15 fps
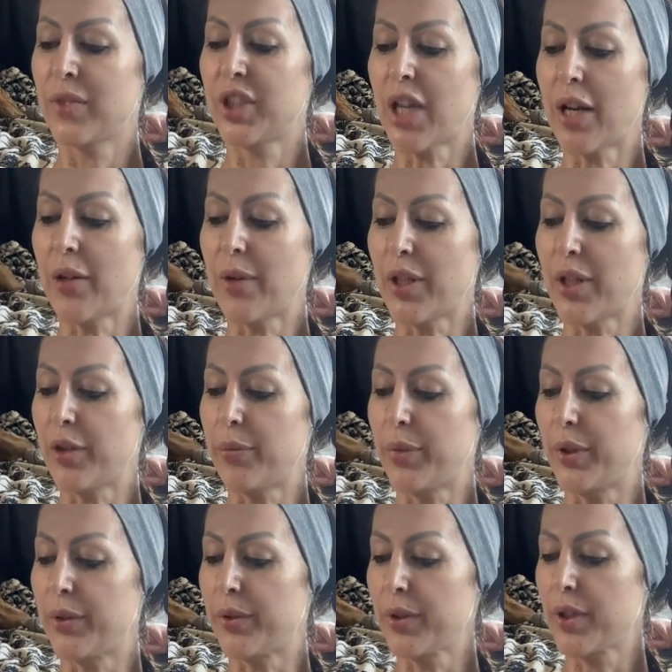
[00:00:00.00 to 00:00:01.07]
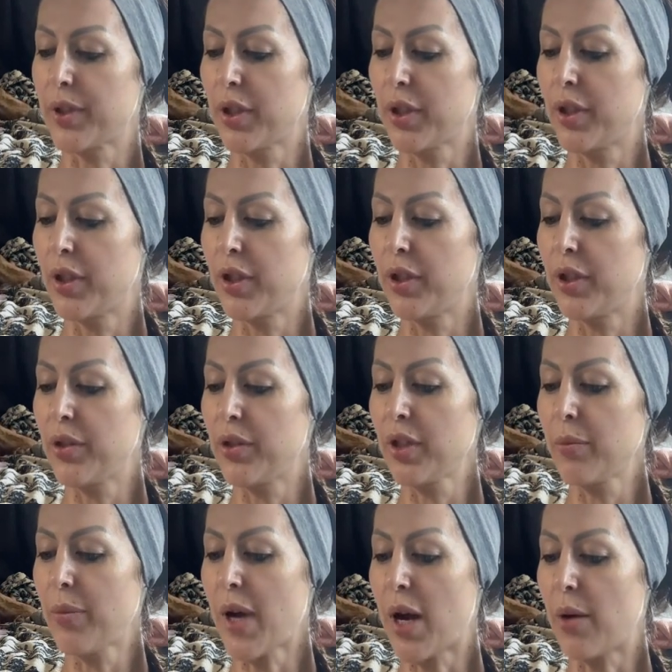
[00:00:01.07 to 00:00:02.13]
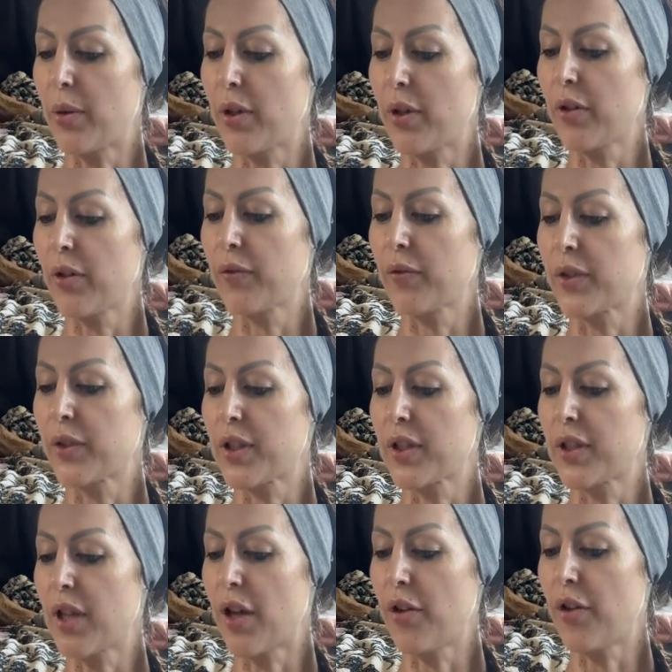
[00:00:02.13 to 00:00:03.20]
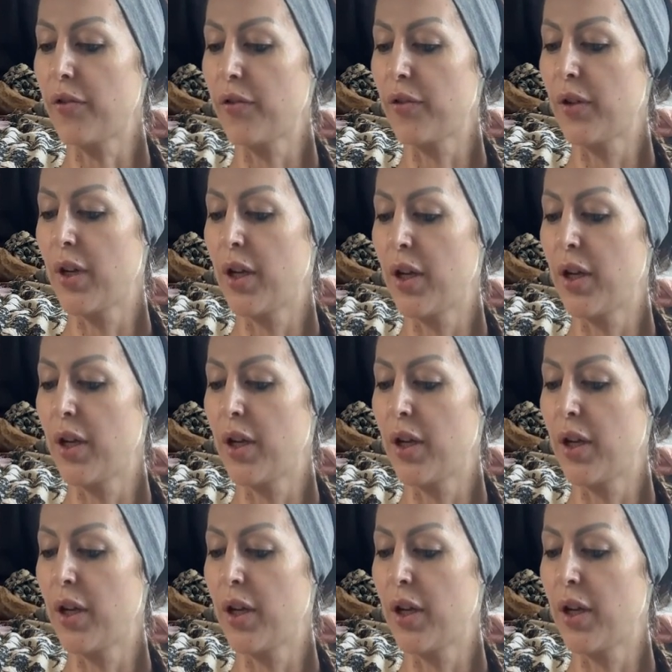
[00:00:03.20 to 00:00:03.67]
Shadow attribute, using power for self